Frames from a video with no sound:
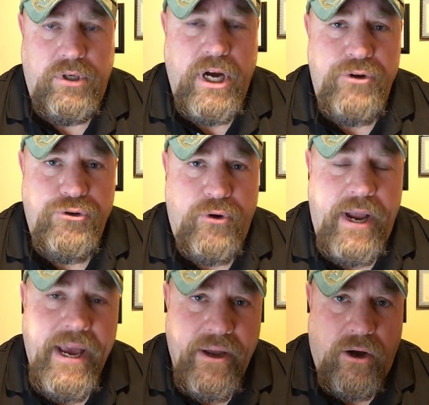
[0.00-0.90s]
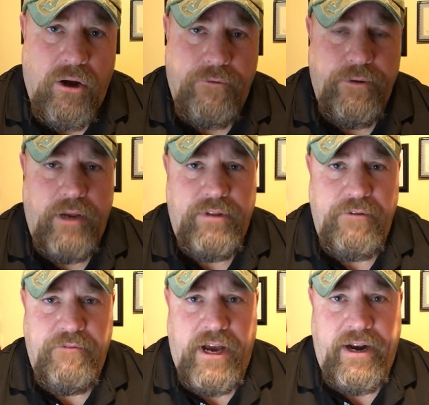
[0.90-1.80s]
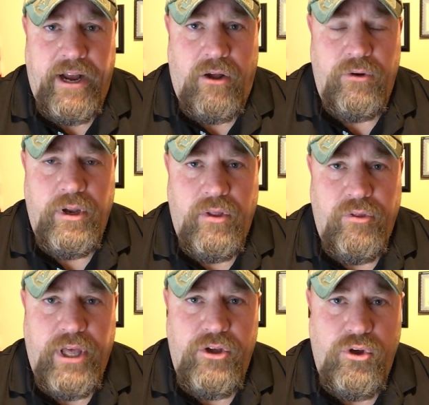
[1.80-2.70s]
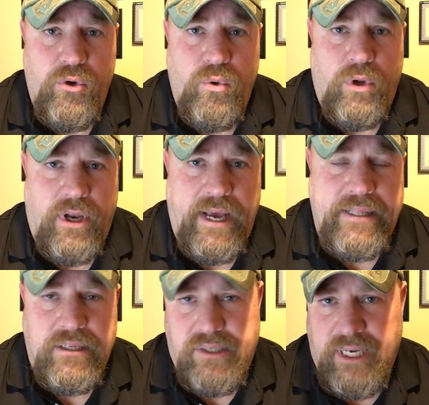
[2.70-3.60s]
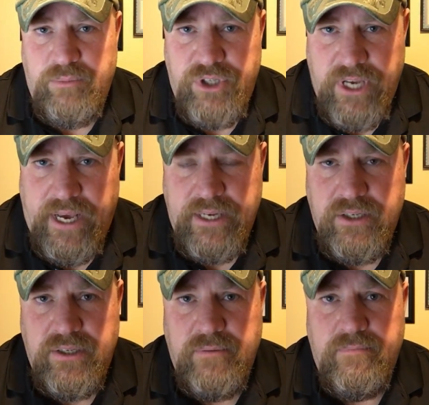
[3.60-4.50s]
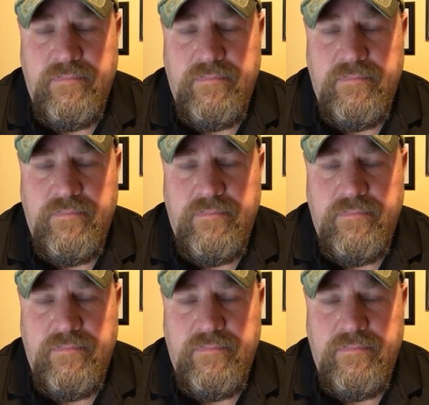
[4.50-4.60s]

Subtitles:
cut your head off if they find out that you like the same sex,